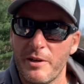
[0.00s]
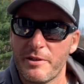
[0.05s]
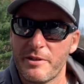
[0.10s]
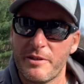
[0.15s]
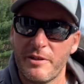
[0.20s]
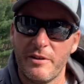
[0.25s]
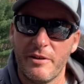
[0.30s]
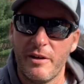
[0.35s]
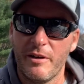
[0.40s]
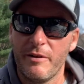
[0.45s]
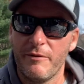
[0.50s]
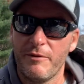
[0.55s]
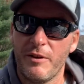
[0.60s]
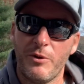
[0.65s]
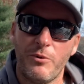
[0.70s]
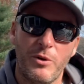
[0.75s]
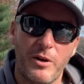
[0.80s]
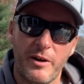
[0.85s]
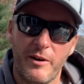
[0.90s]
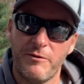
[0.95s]
to sit on. If they
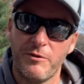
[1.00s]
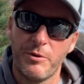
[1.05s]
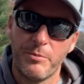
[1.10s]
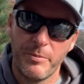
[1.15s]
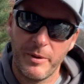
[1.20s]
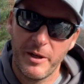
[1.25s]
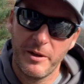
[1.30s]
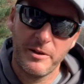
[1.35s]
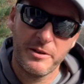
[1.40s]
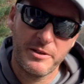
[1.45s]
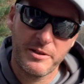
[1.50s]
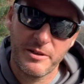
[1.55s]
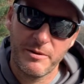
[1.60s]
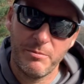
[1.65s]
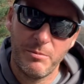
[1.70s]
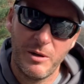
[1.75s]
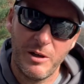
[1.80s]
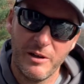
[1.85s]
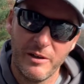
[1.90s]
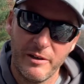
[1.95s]
want to have their bellies
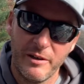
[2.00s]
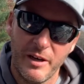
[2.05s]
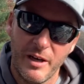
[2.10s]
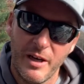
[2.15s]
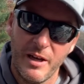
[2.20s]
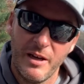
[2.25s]
in mud,